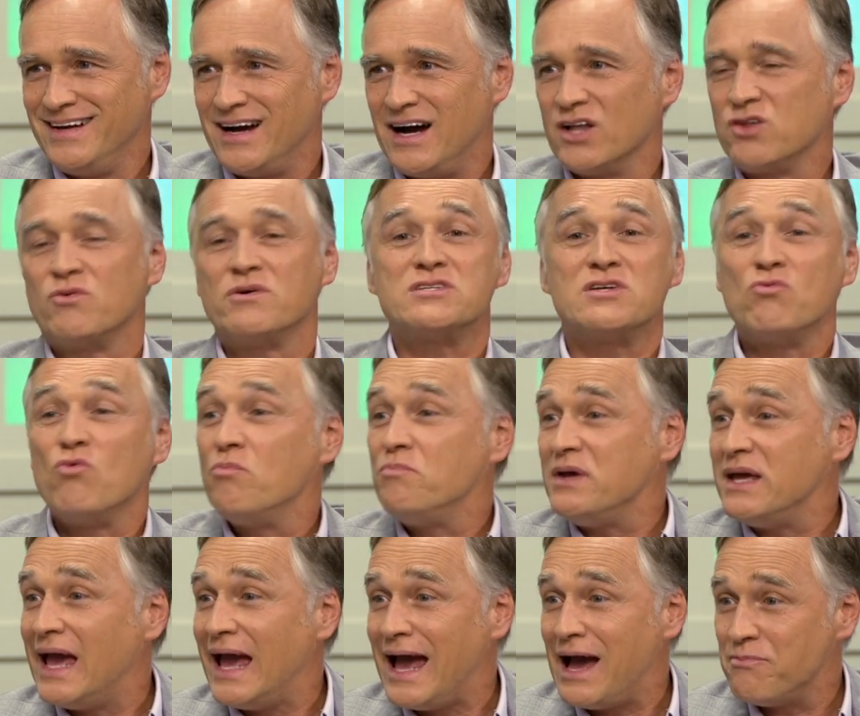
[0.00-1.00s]
Otherwise, I won't
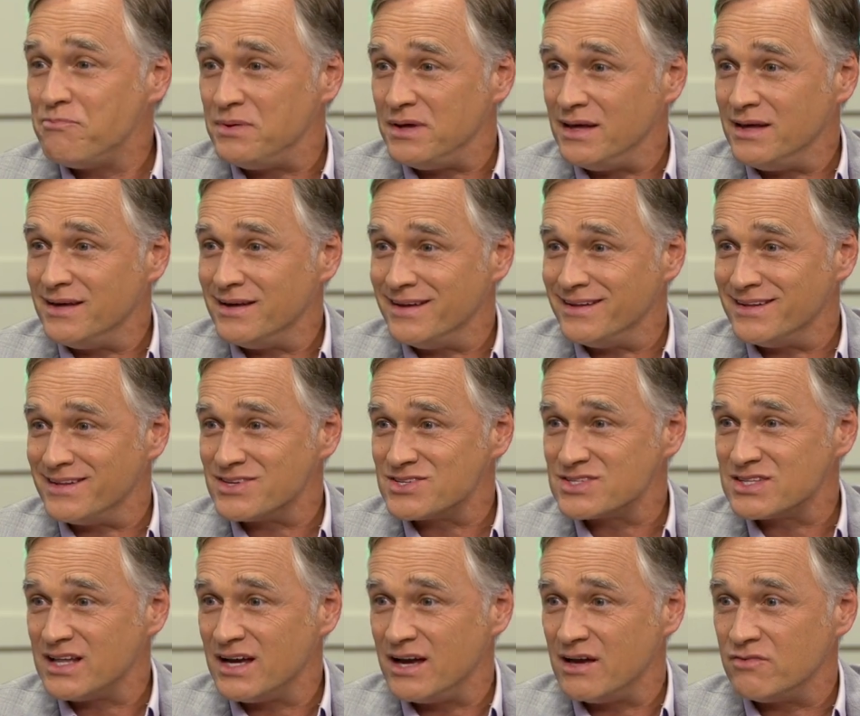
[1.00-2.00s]
be happy in
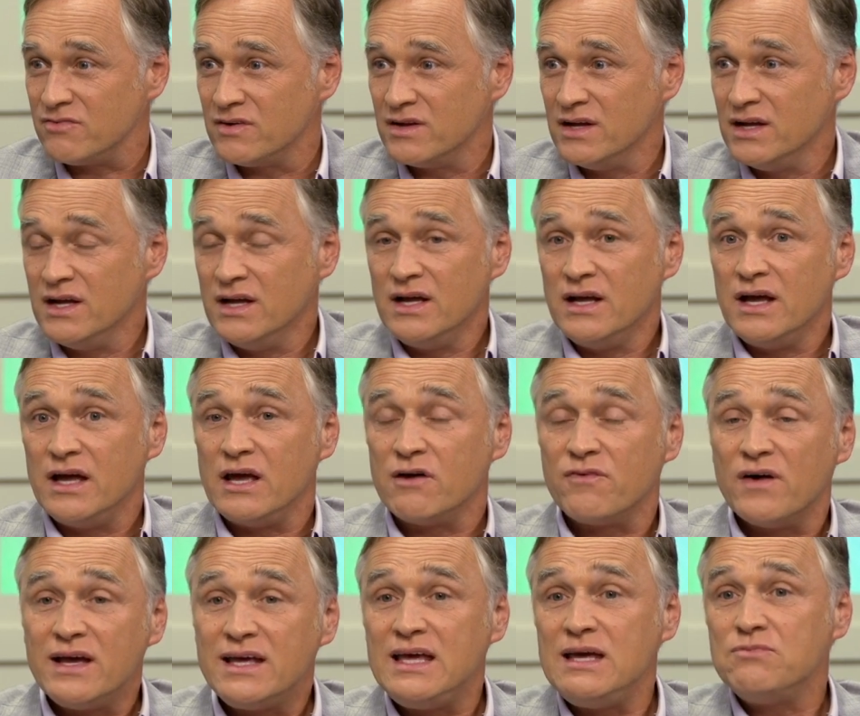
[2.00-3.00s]
this life.
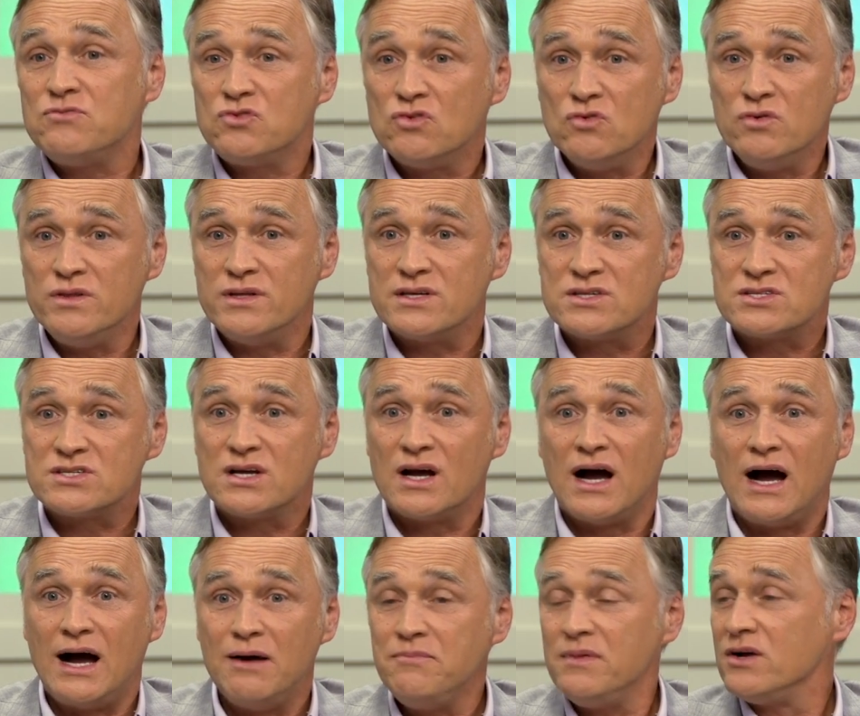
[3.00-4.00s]
If I keep doing this,
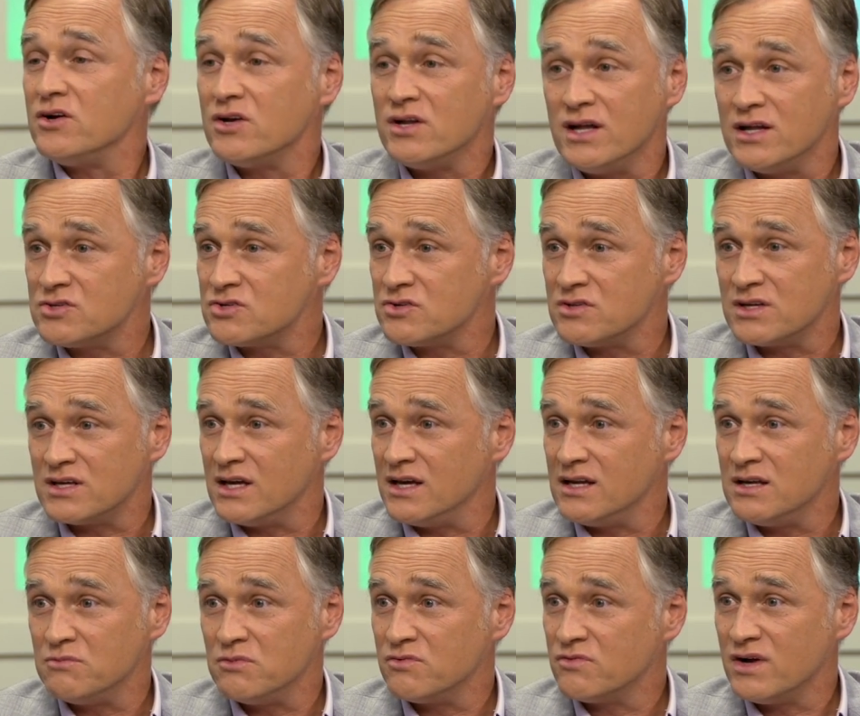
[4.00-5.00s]
I'm not going to enter the
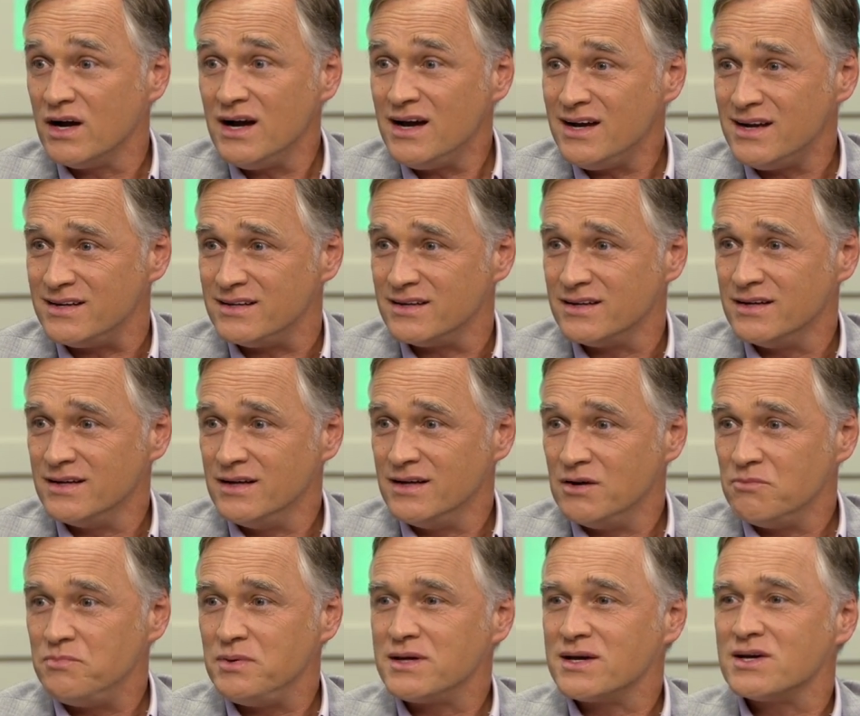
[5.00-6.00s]
kingdom of God
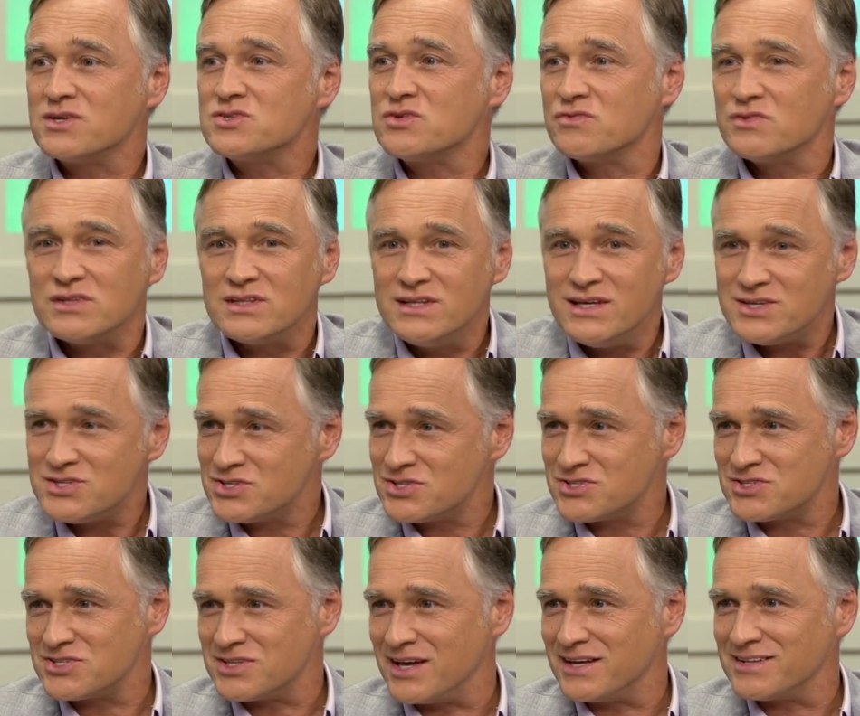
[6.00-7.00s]
because of the
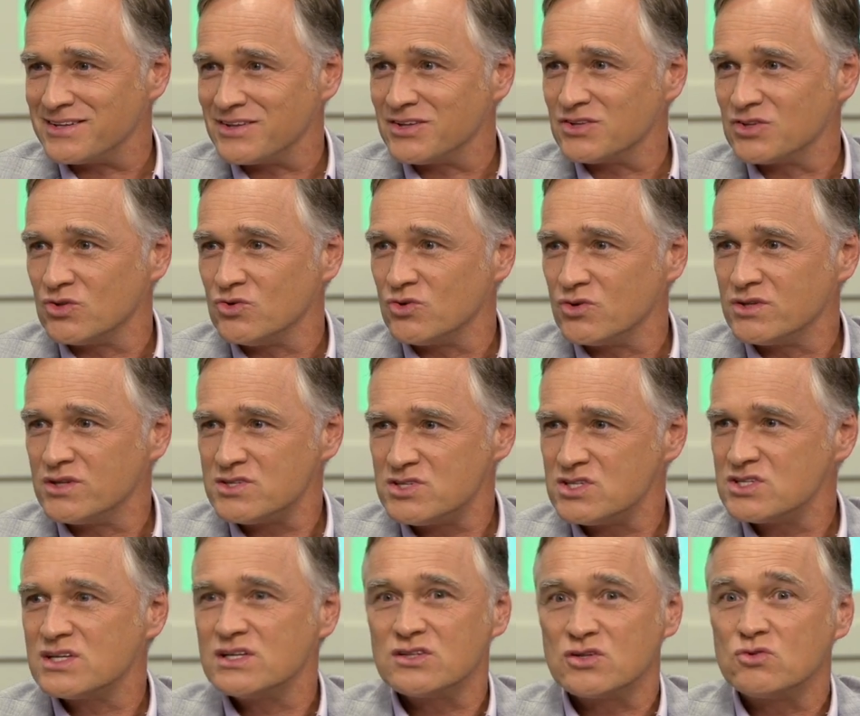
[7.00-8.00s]
lists that the, the, Lord, this
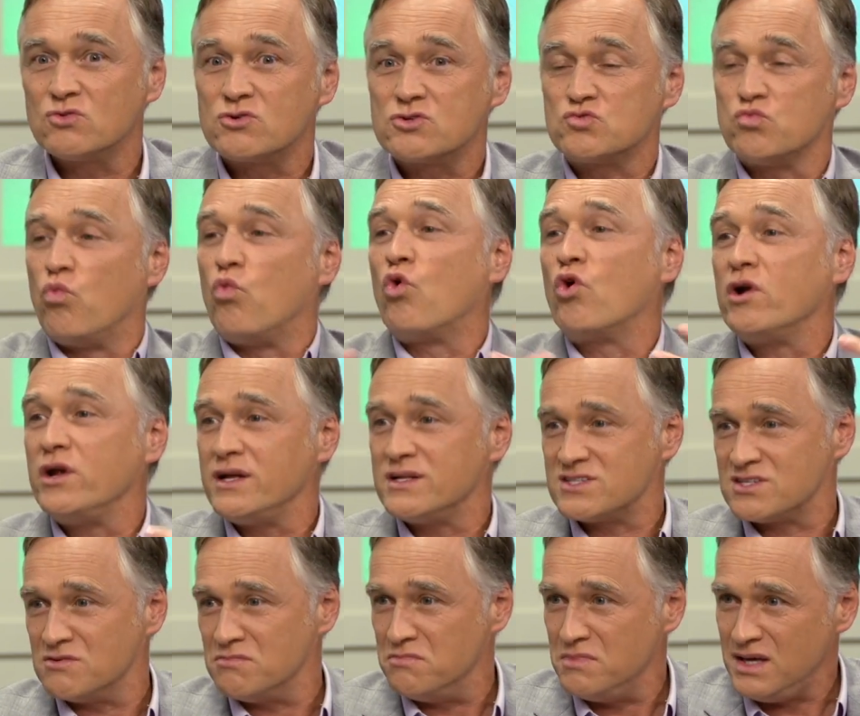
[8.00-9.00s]
is the Lord's warning
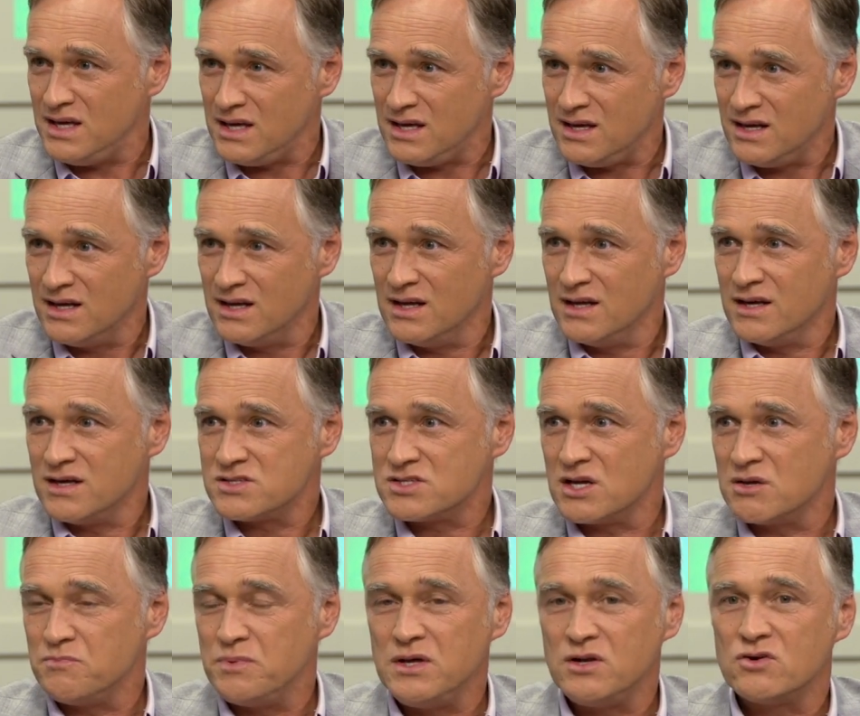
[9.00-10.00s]
to me,
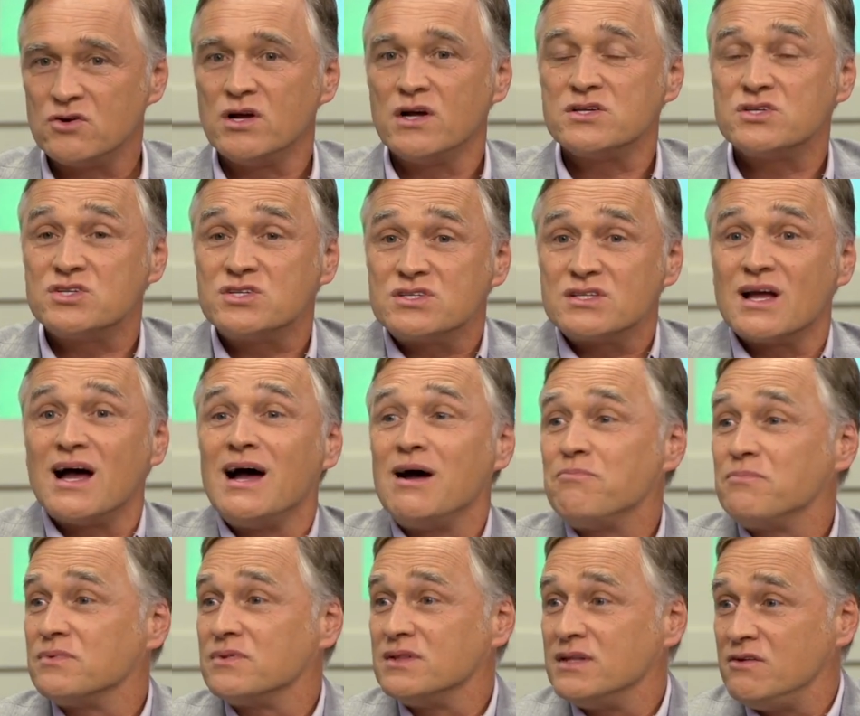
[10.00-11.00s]
saying, Peter,
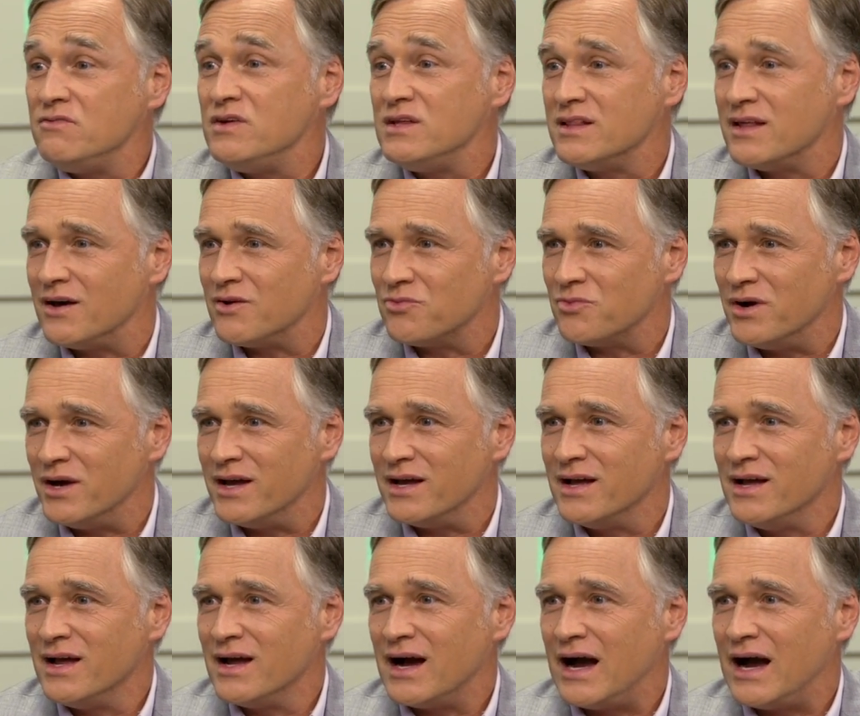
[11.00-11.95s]
stop living that way.